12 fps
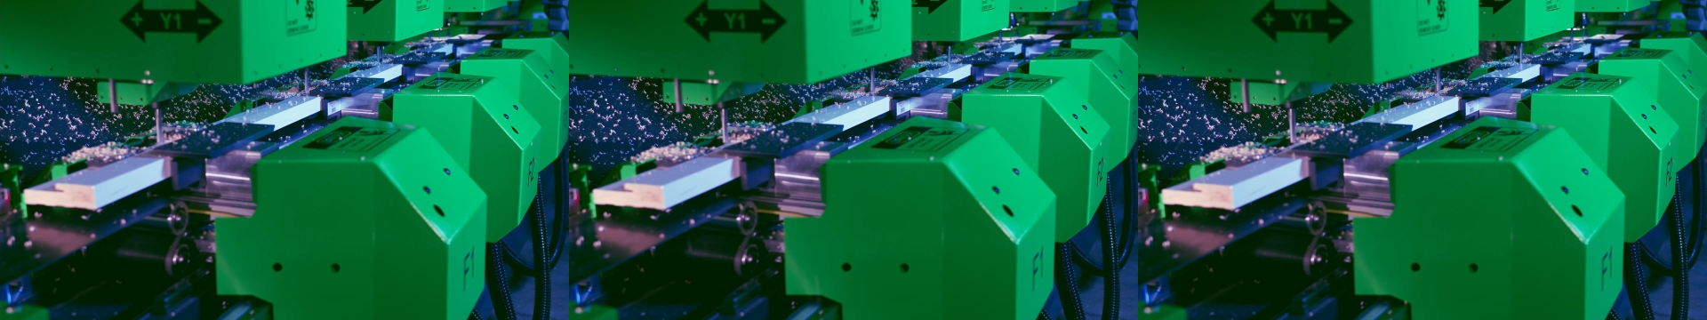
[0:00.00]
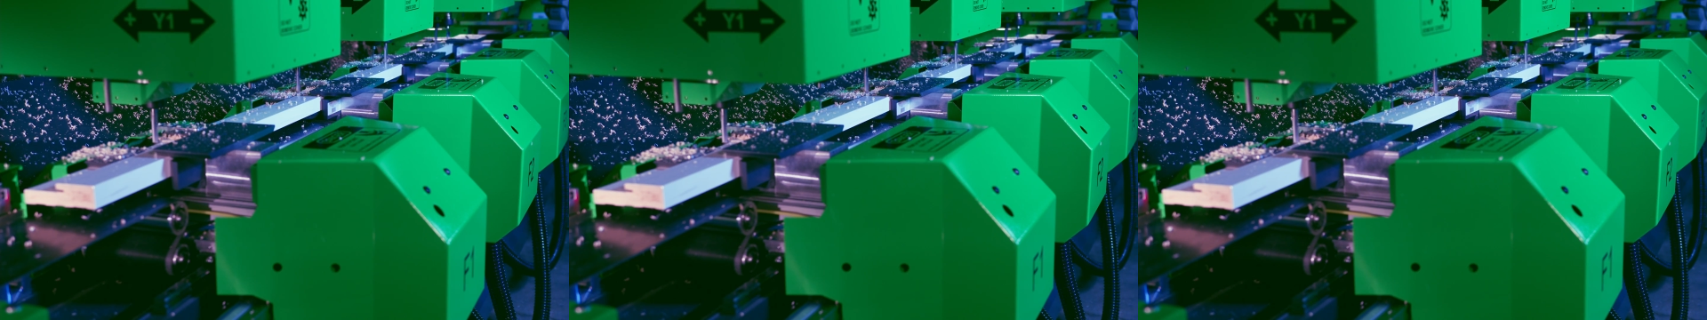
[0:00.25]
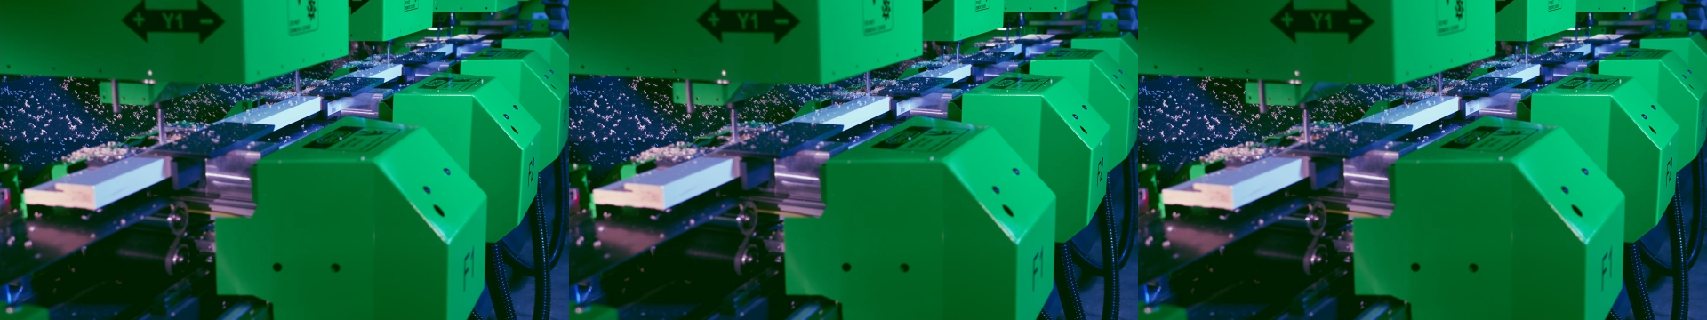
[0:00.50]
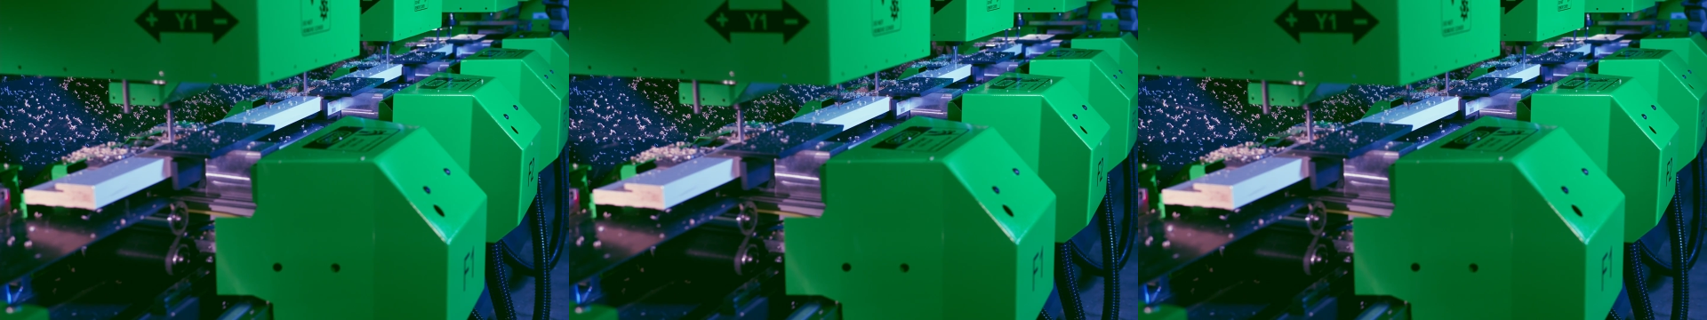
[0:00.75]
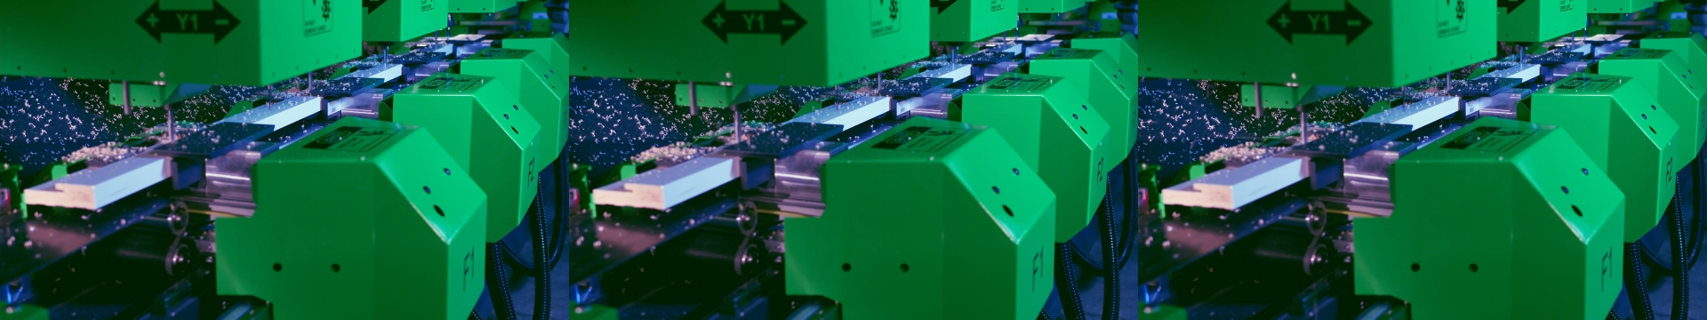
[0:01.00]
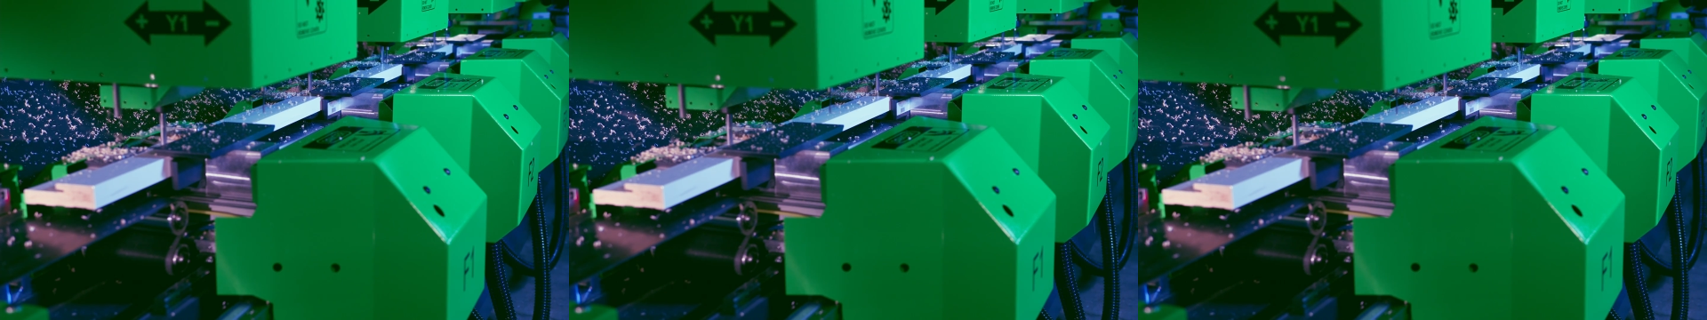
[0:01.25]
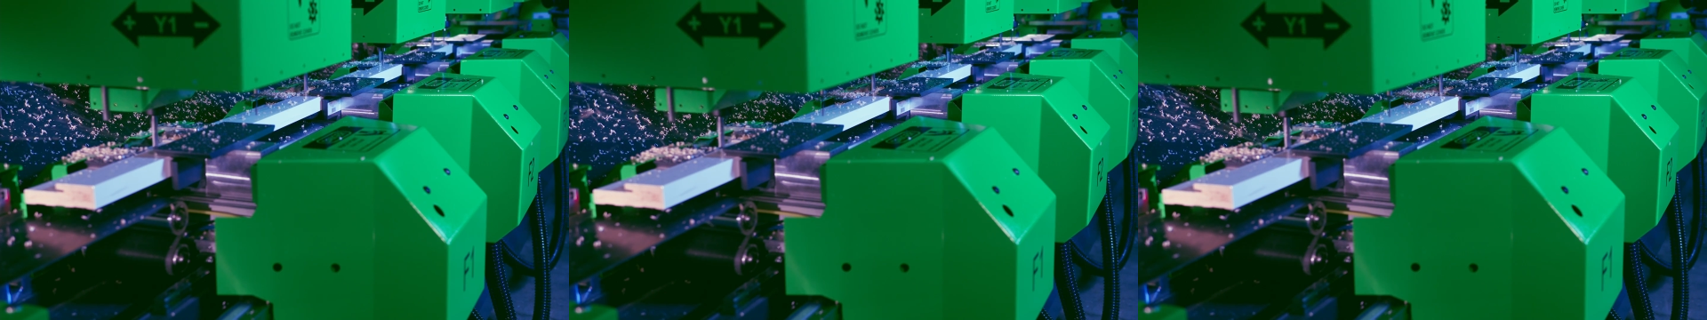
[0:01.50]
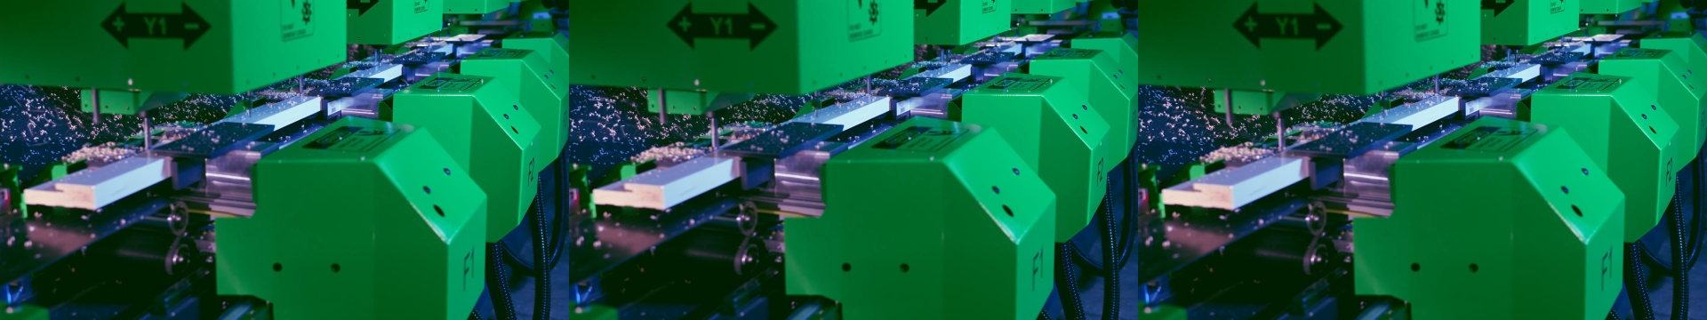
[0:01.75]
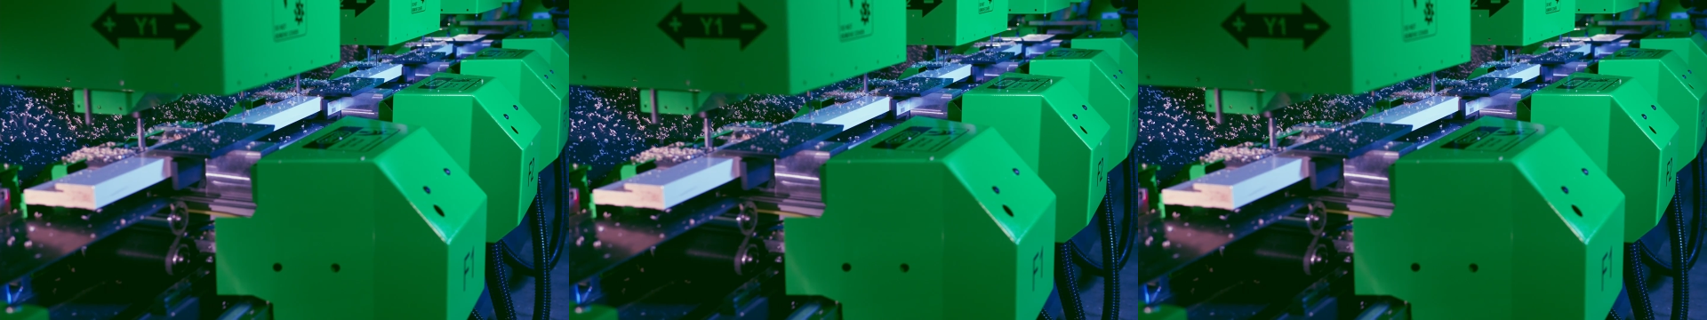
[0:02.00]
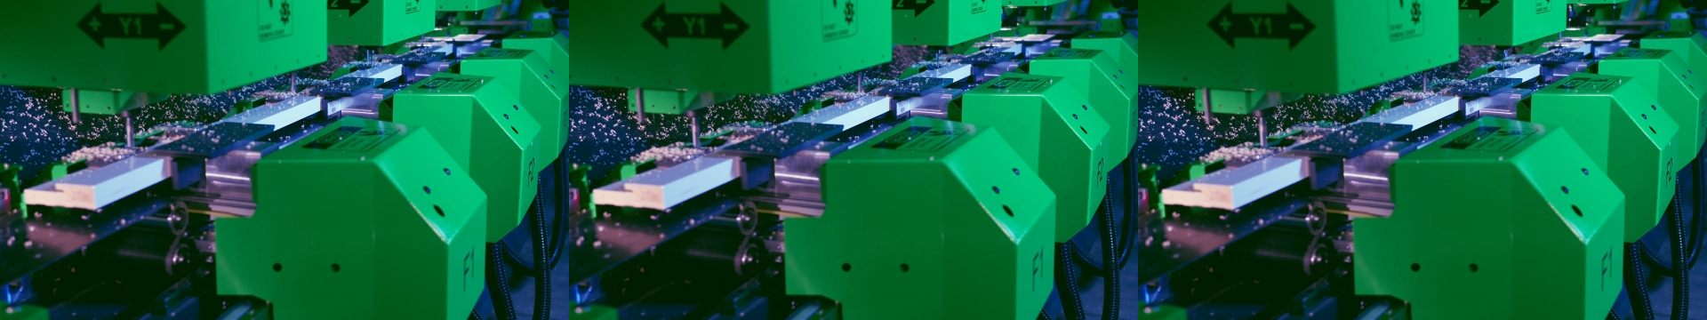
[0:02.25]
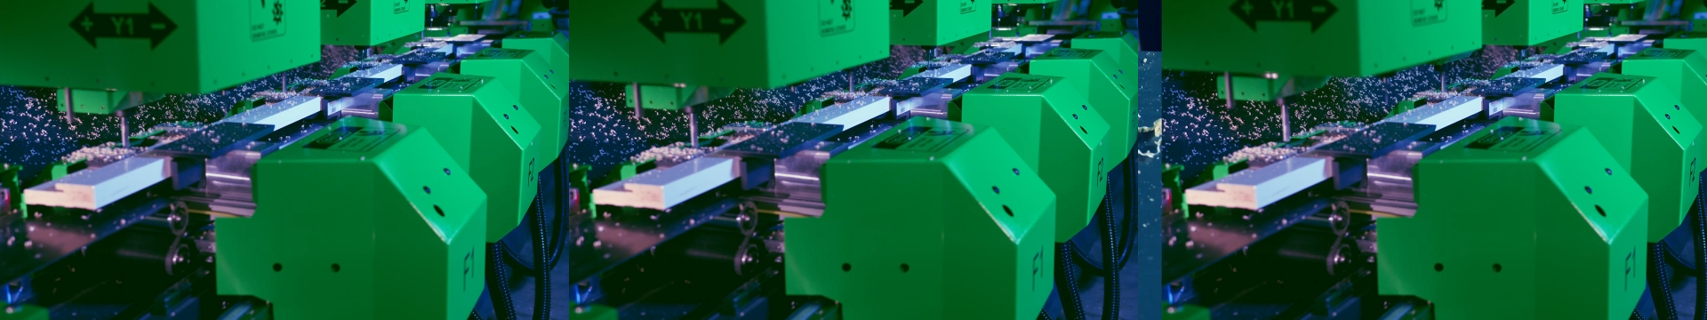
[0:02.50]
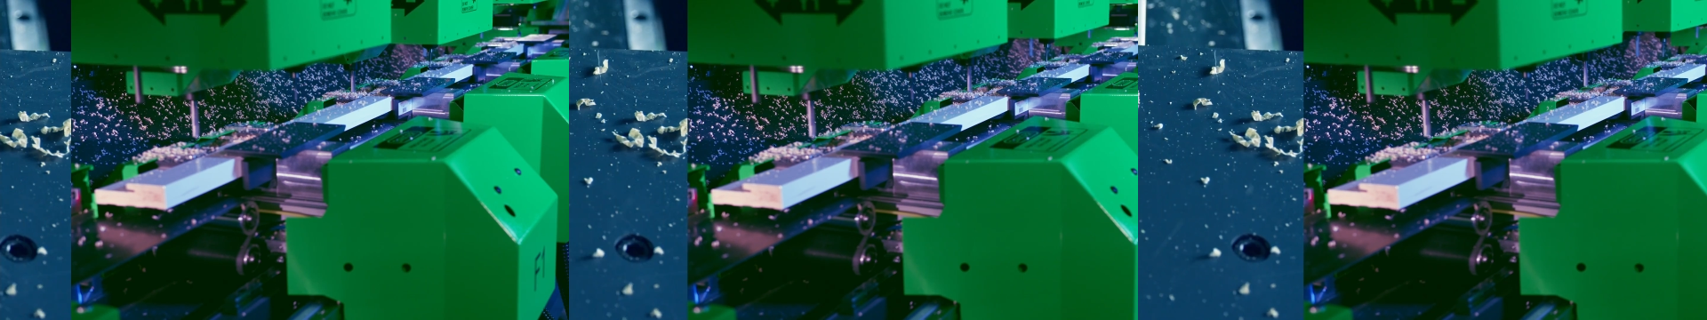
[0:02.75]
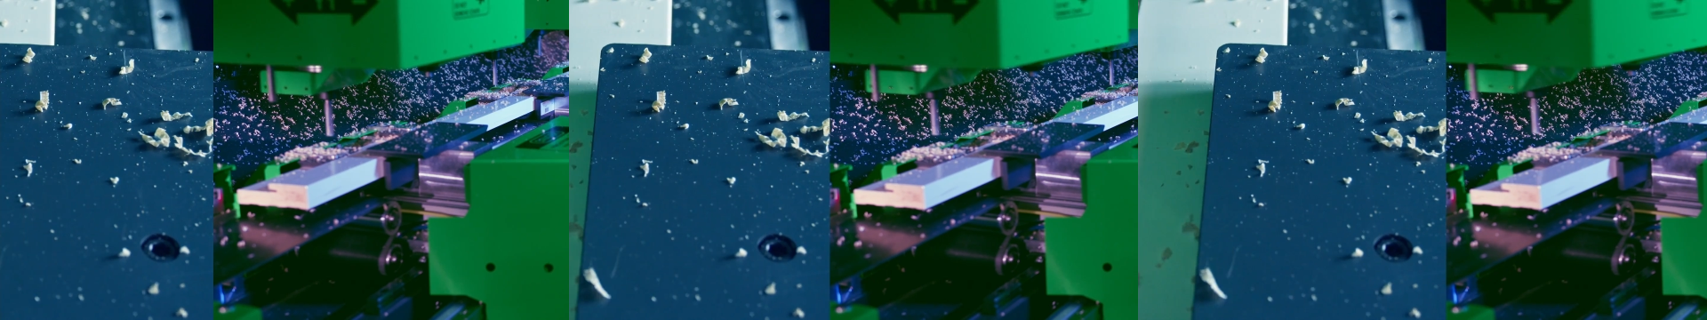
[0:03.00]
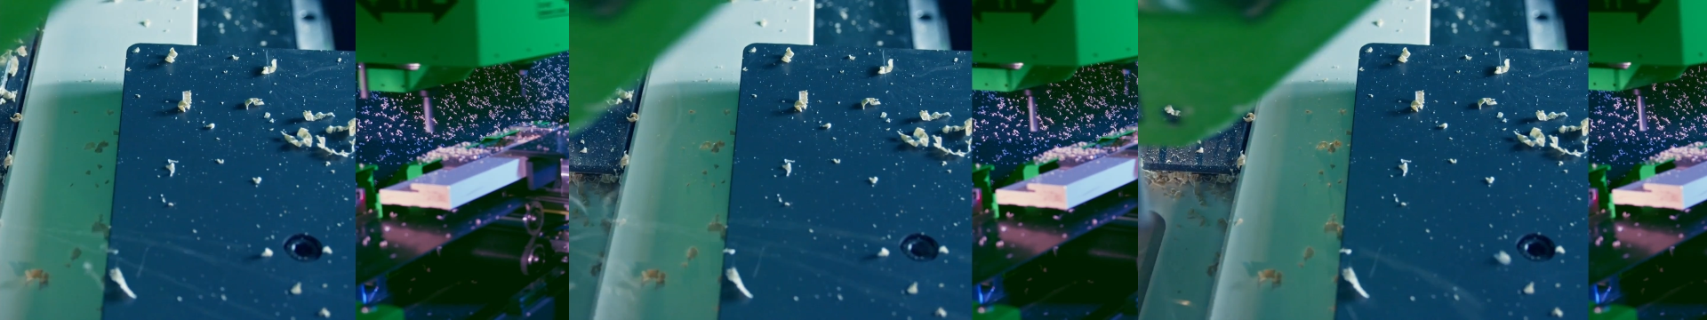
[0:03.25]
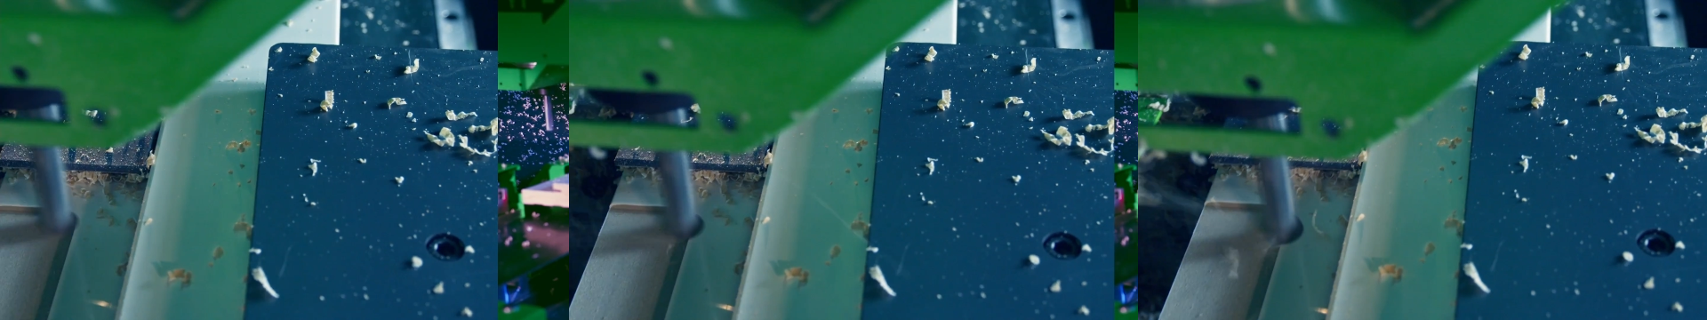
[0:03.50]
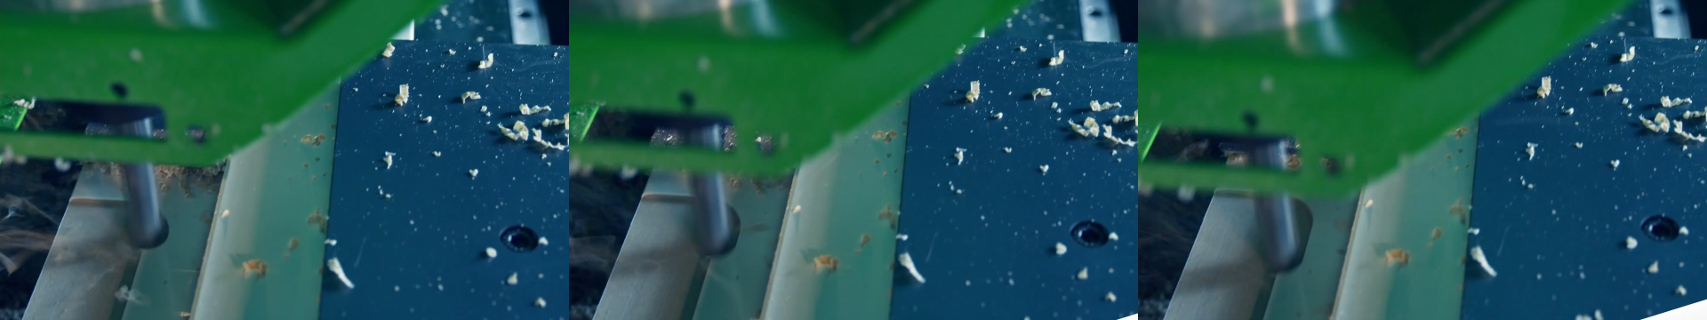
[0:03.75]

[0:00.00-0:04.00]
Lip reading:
(no speaker visible)